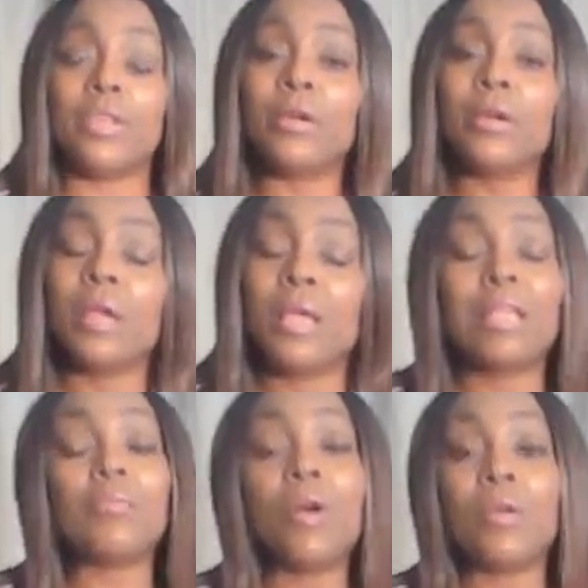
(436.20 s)
year.
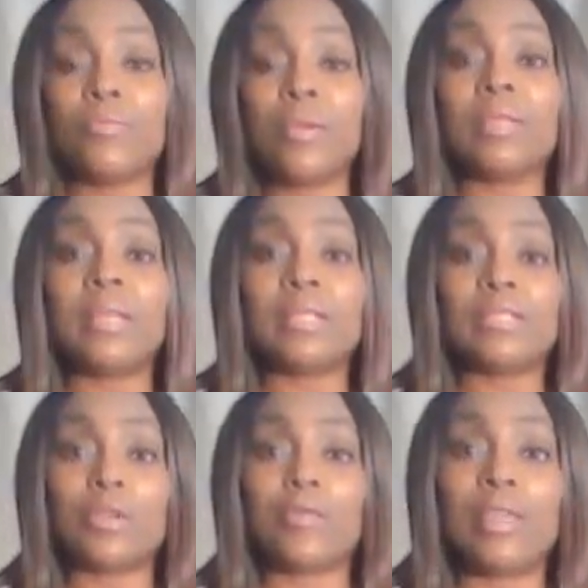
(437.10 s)

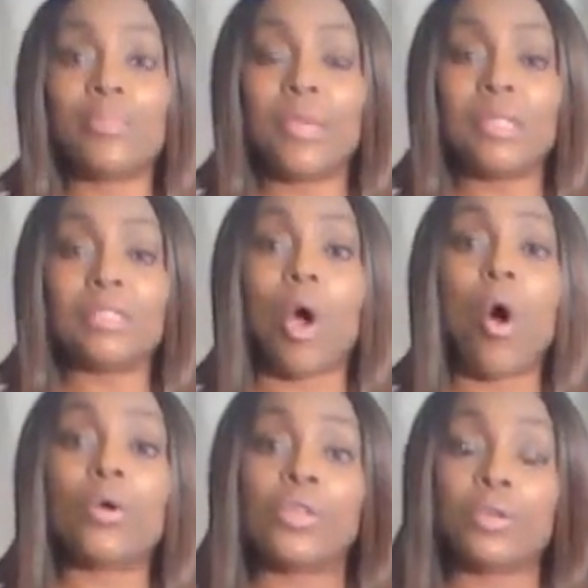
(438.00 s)
It's a great piece
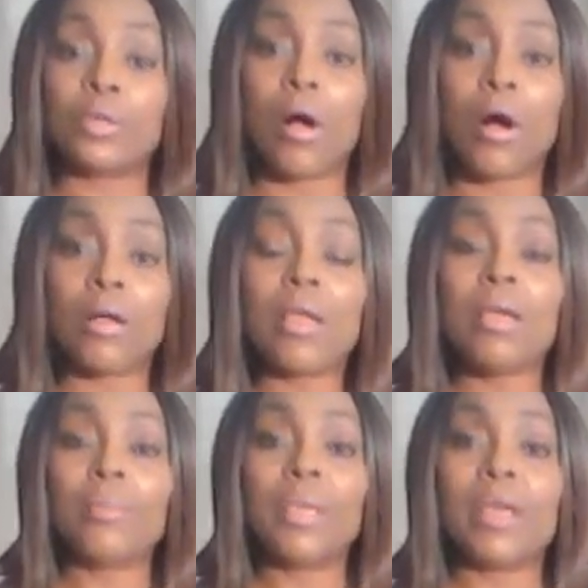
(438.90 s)
all year long
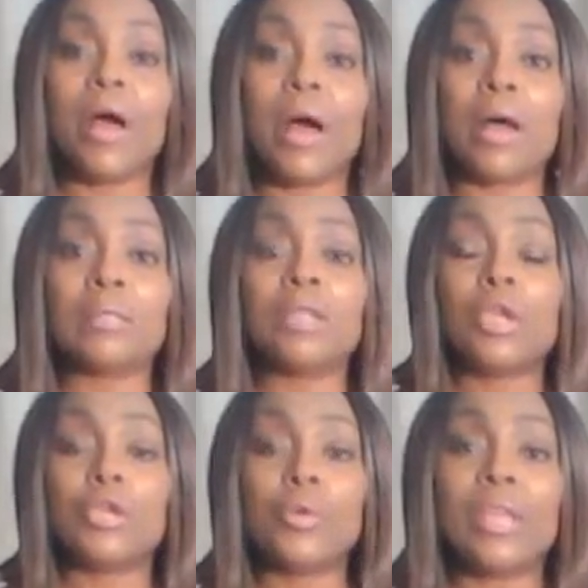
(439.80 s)
because
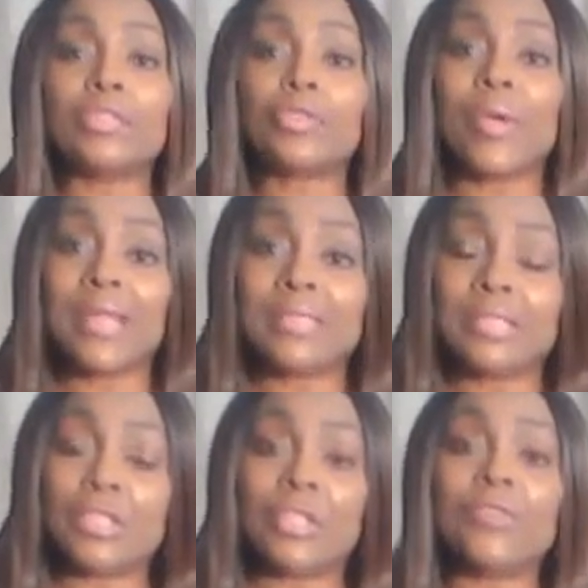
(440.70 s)
you can
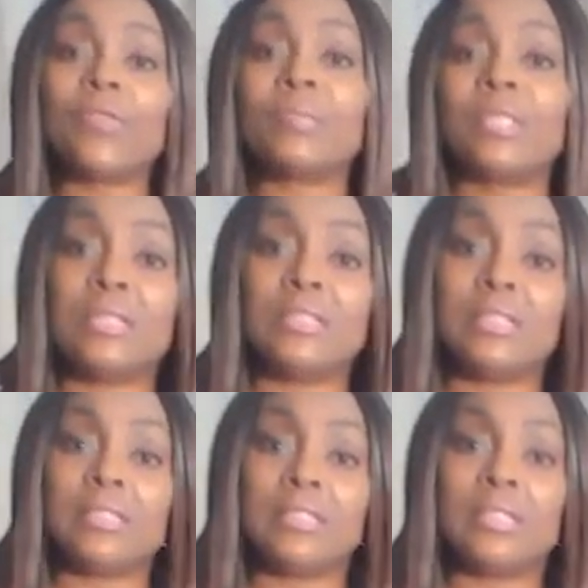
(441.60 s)
transition from season
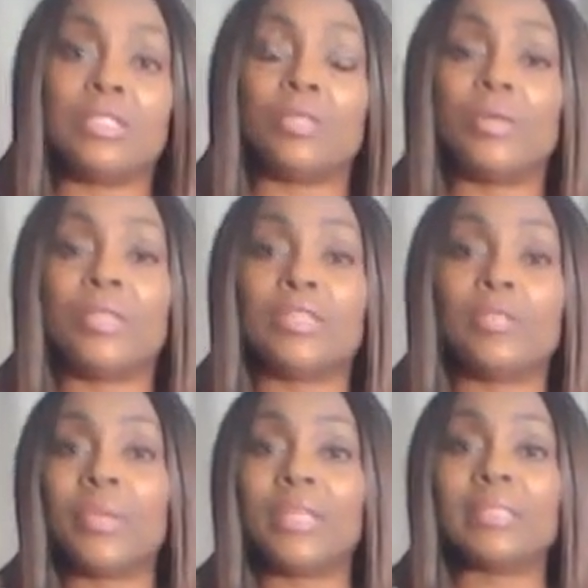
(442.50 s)
to season with
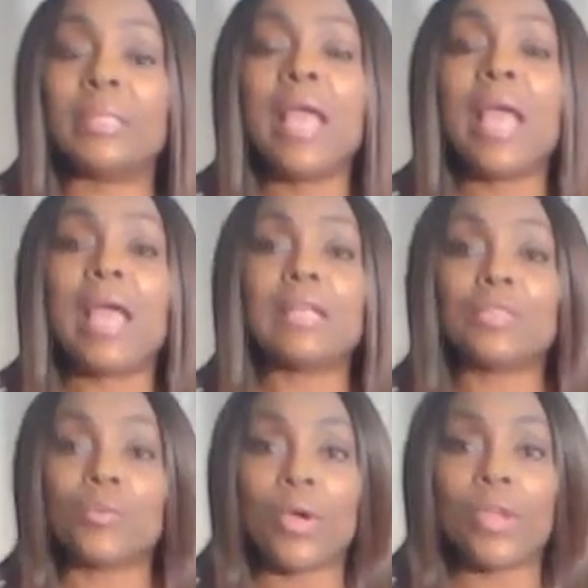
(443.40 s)
this piece. As
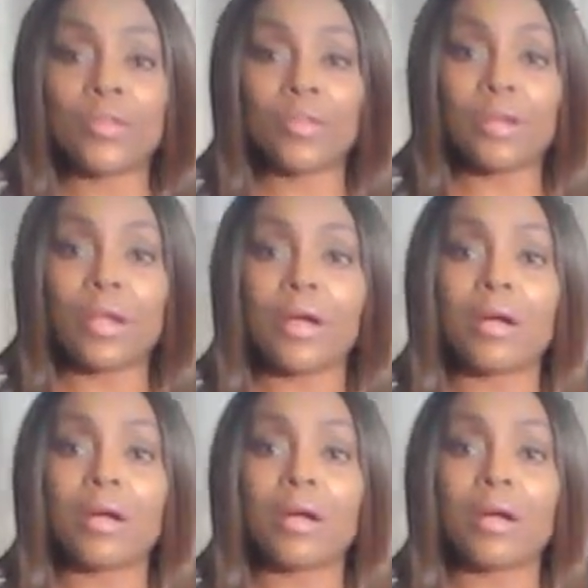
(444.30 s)
the weather